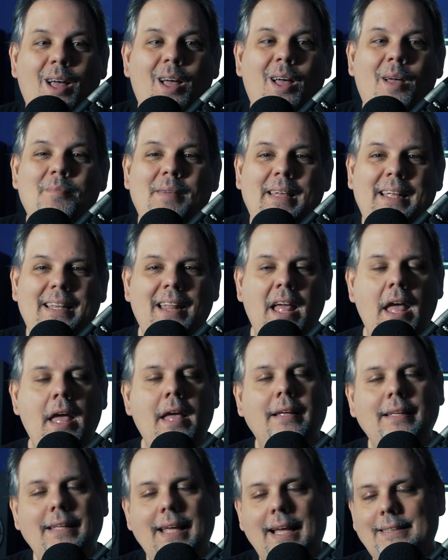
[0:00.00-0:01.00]
I mean,
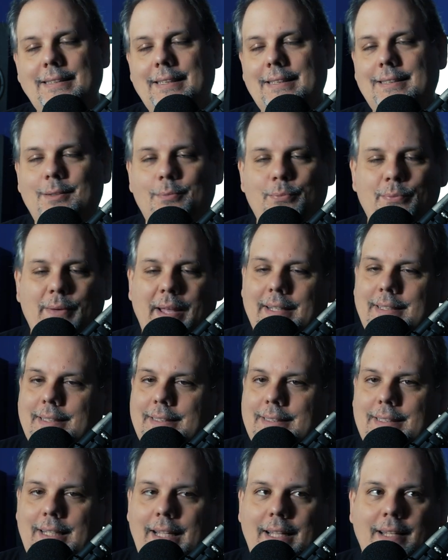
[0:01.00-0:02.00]
yes, it's a
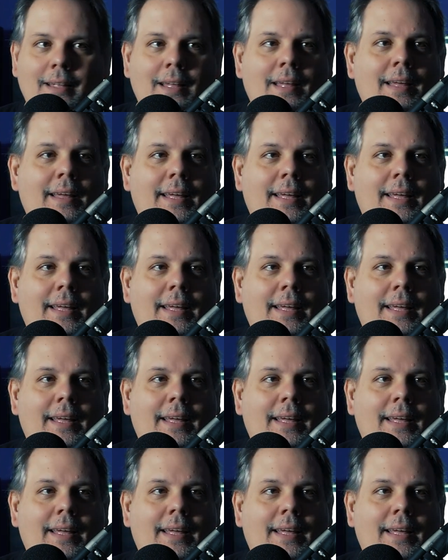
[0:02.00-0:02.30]
fantasy.